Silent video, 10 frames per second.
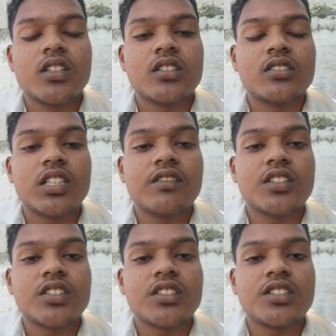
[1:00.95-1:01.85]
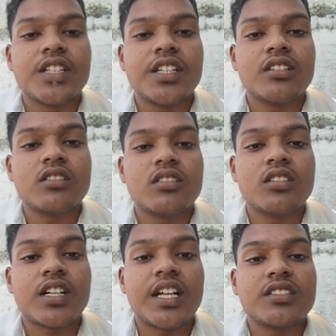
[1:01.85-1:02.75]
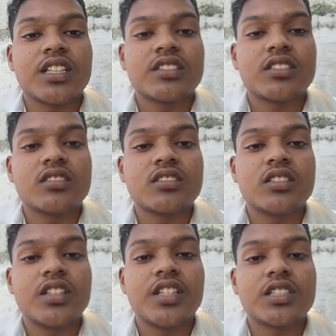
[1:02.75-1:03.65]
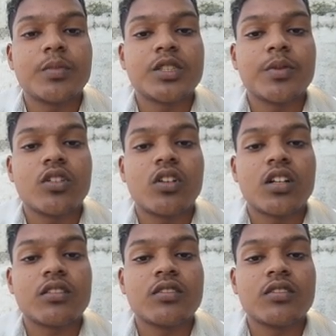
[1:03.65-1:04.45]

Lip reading: sequencing state transactions in a specific order,